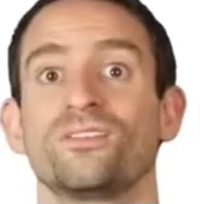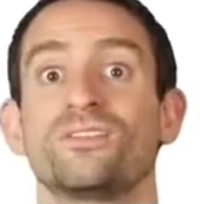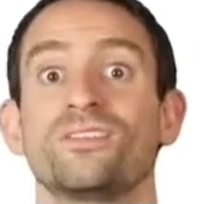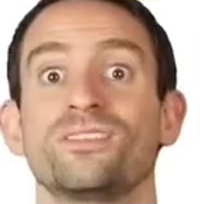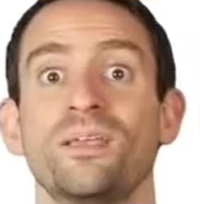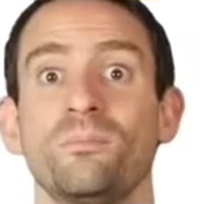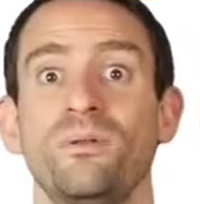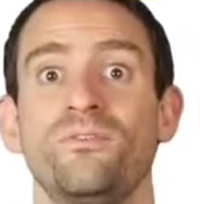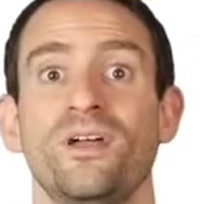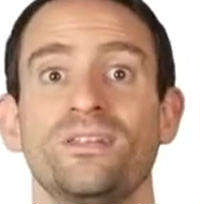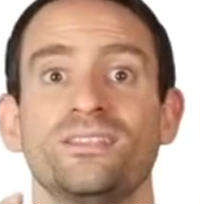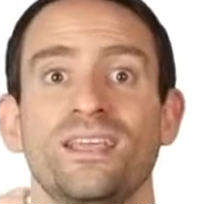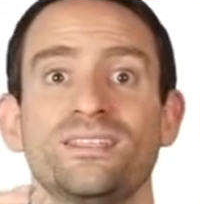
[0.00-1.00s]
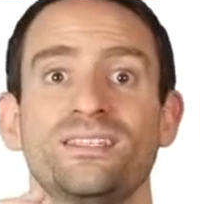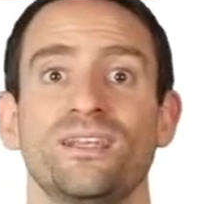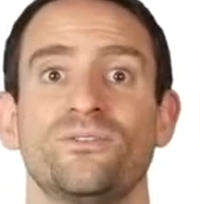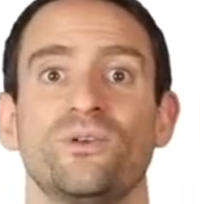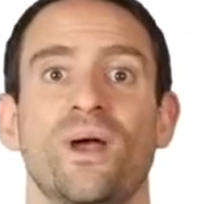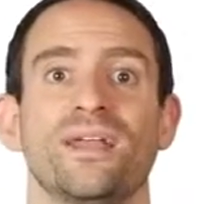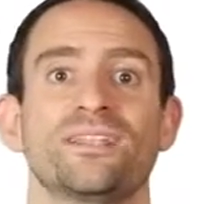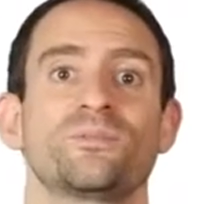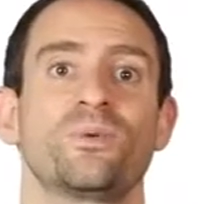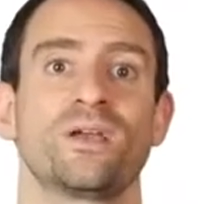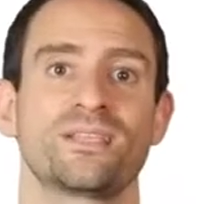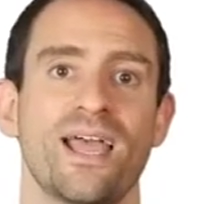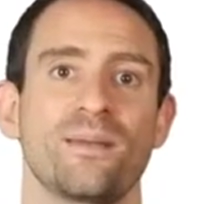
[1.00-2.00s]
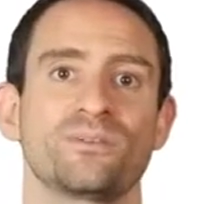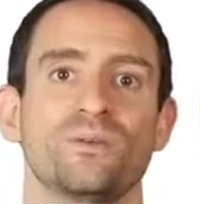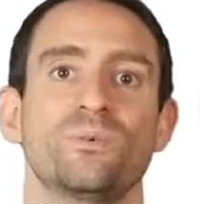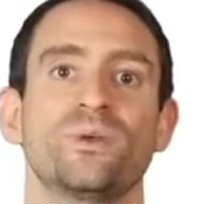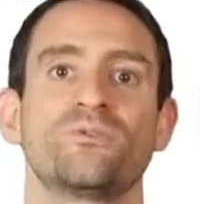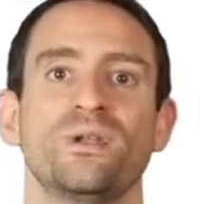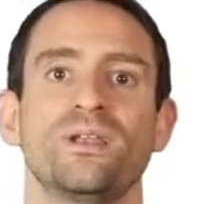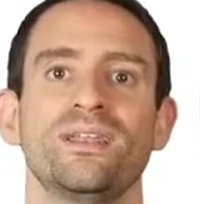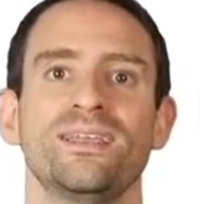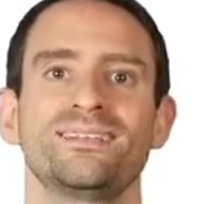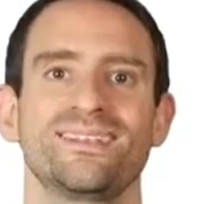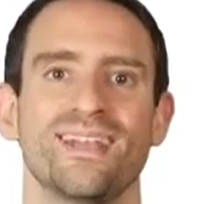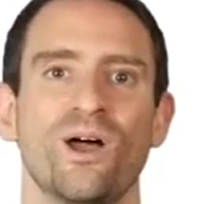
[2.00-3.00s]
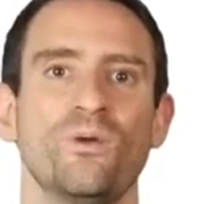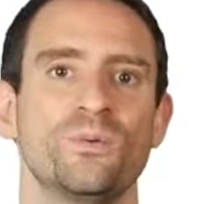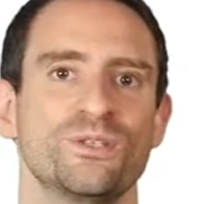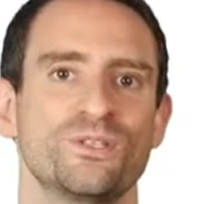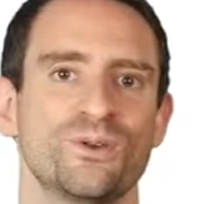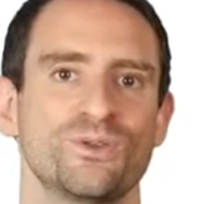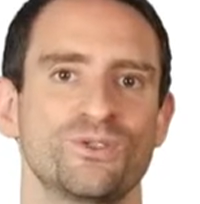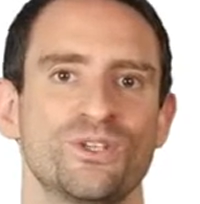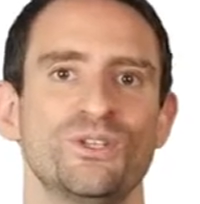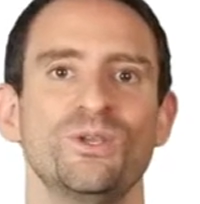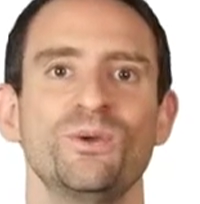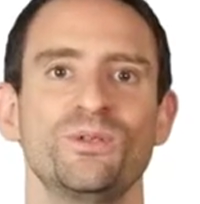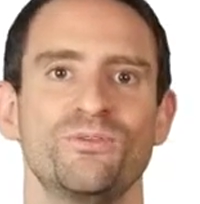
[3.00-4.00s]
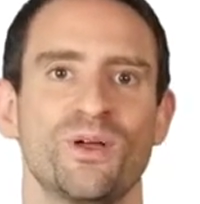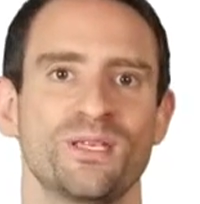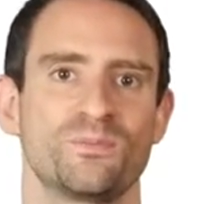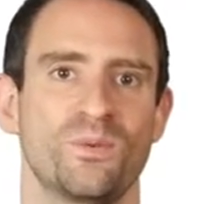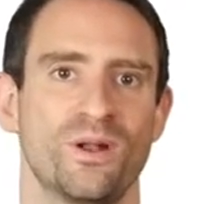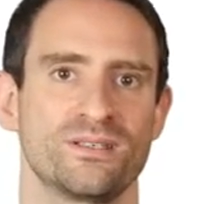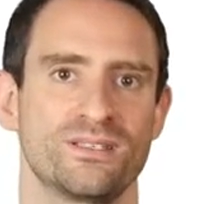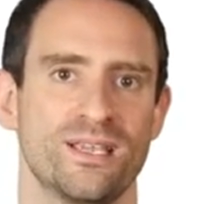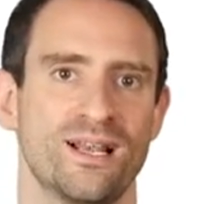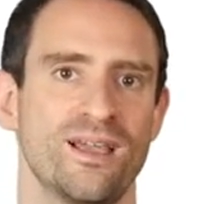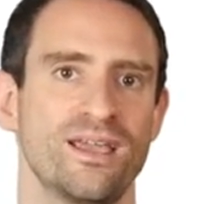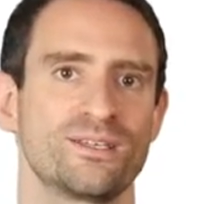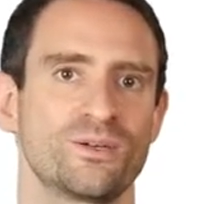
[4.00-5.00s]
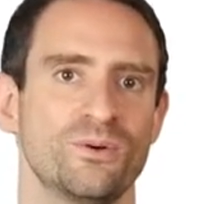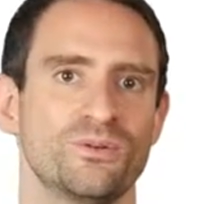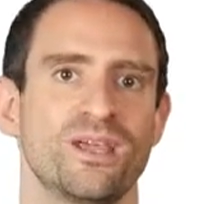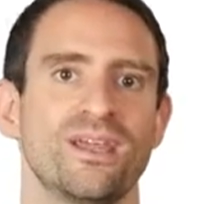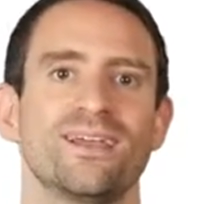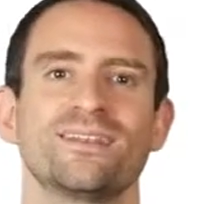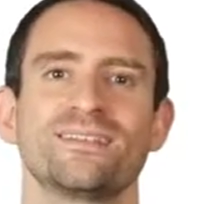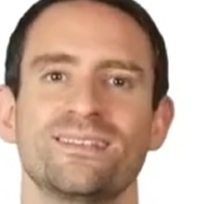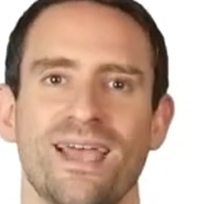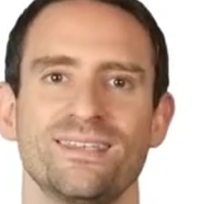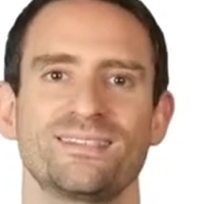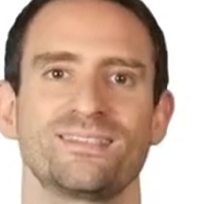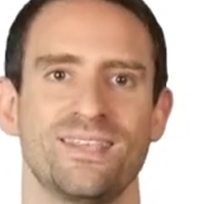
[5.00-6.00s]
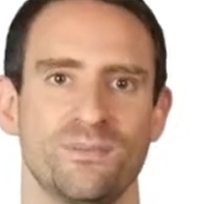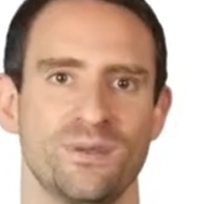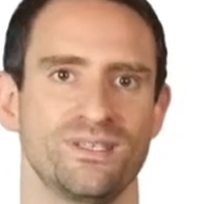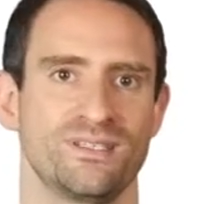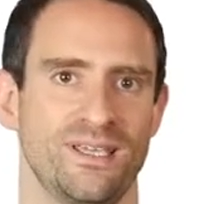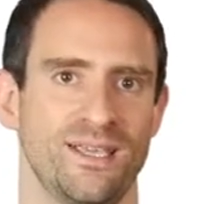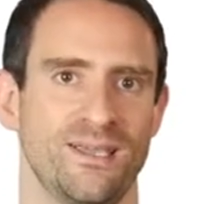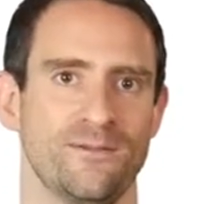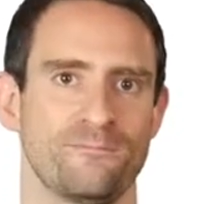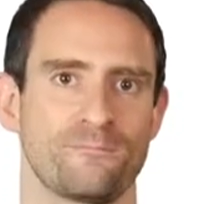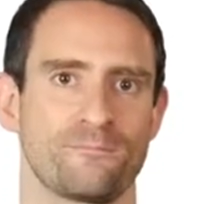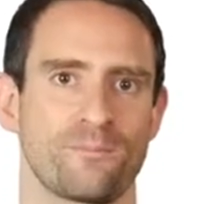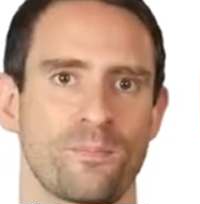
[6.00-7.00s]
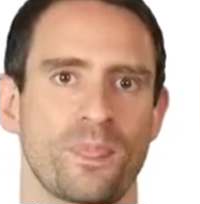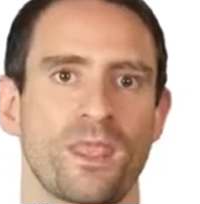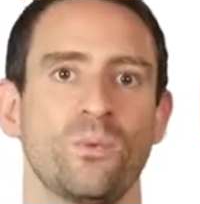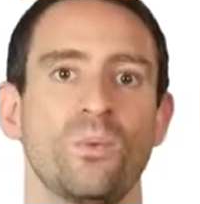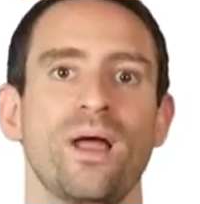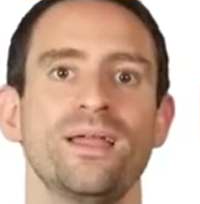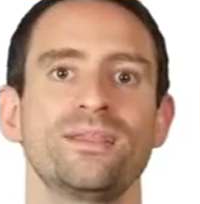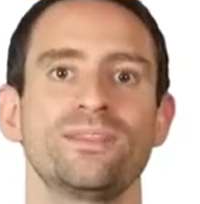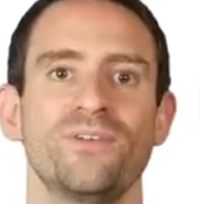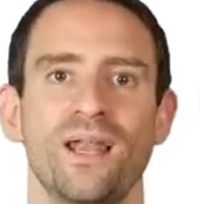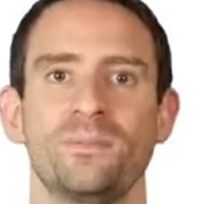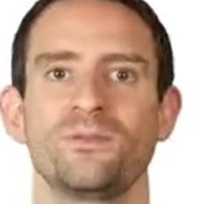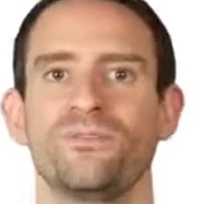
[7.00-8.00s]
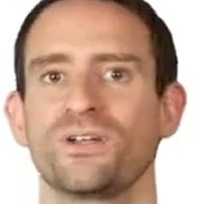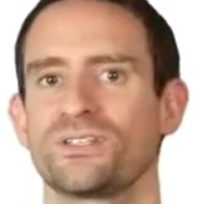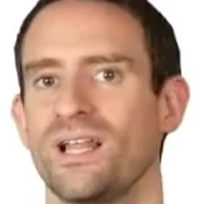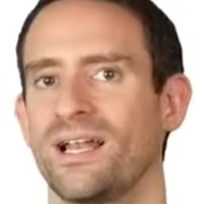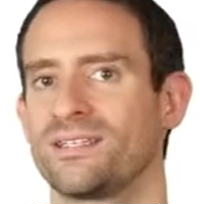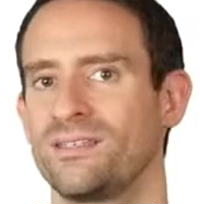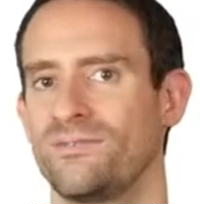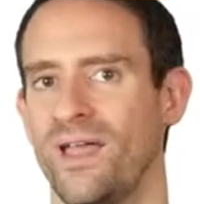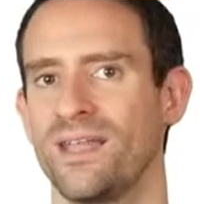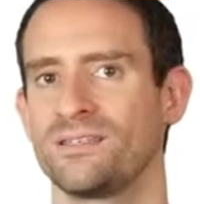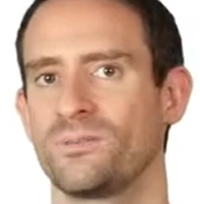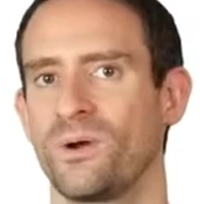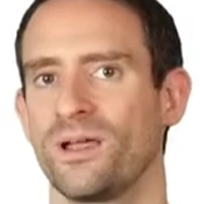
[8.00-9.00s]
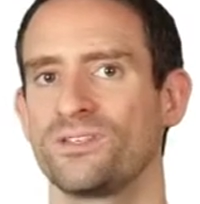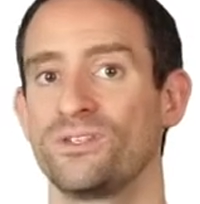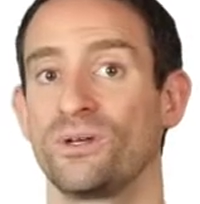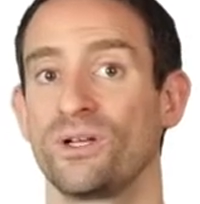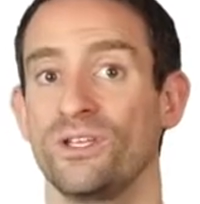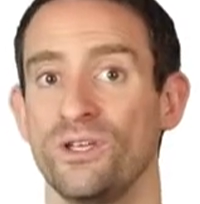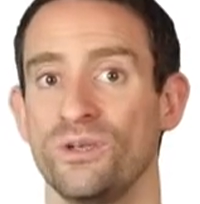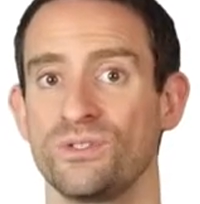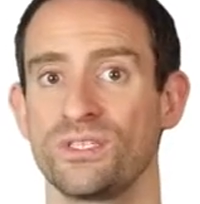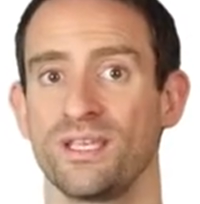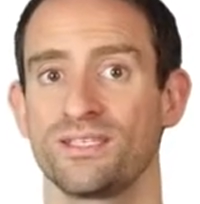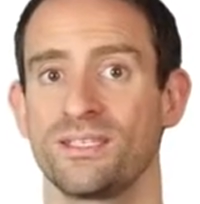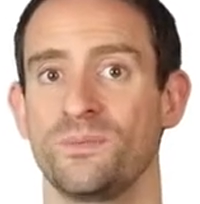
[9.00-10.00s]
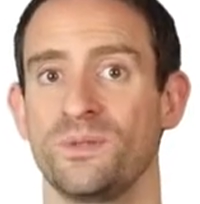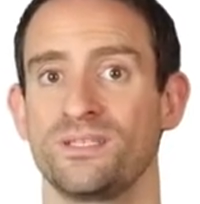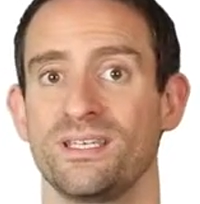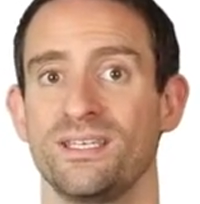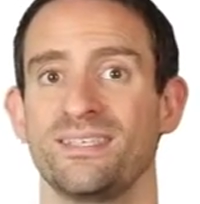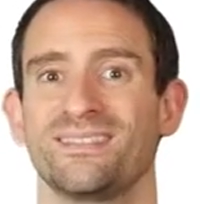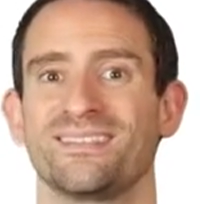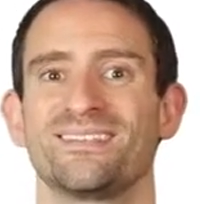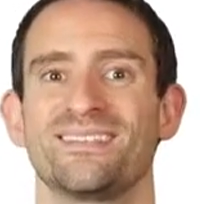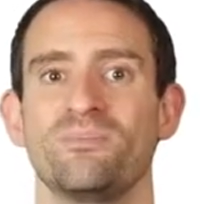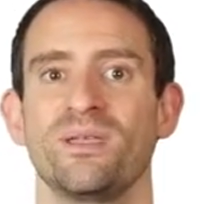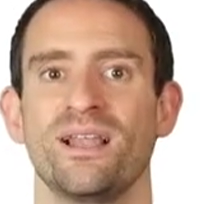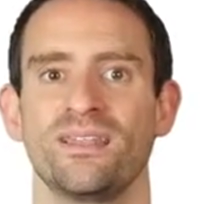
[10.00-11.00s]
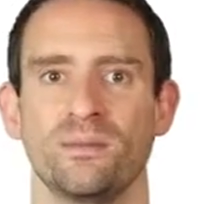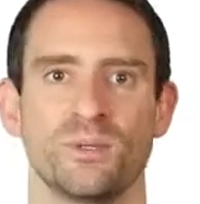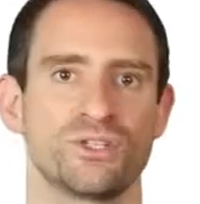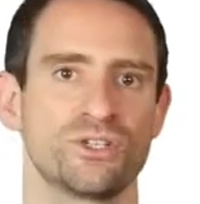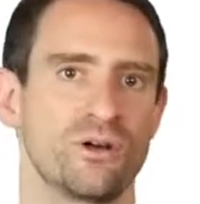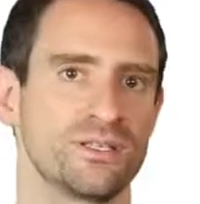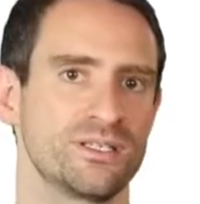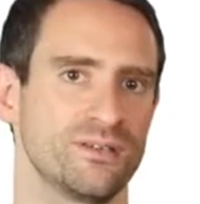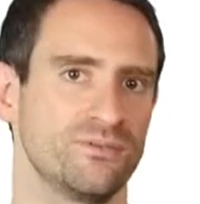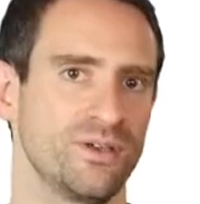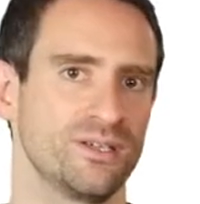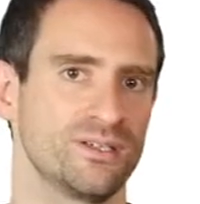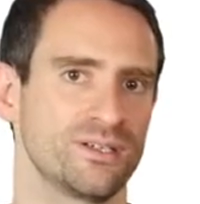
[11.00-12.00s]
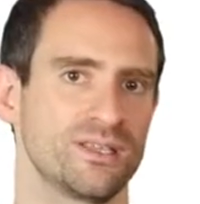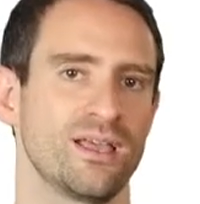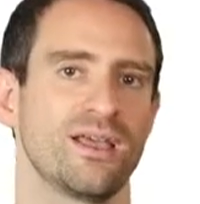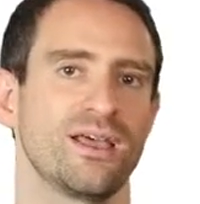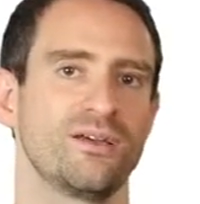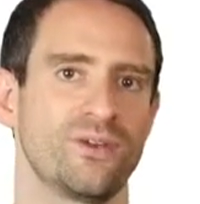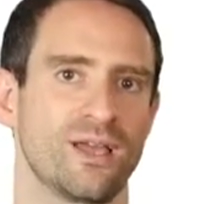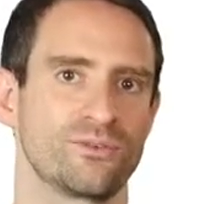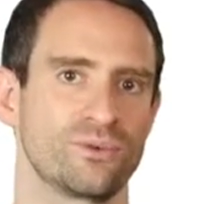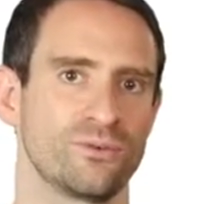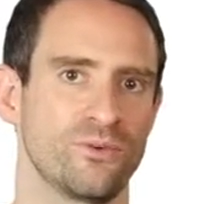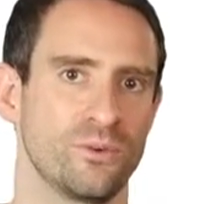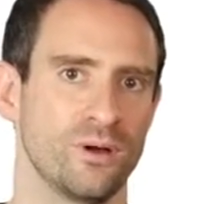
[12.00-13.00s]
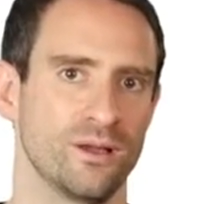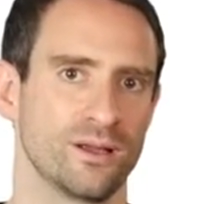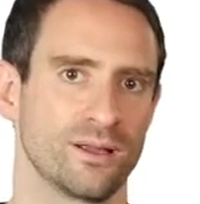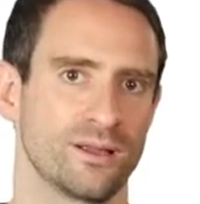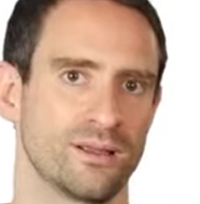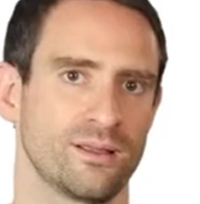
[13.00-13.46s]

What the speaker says: To simplify the testing of your enterprise apps, we've released and open-sourced a new device policy client called TestDPC. When developing functionality for enterprise, you can use TestDPC to simulate the majority of features of Android for Work.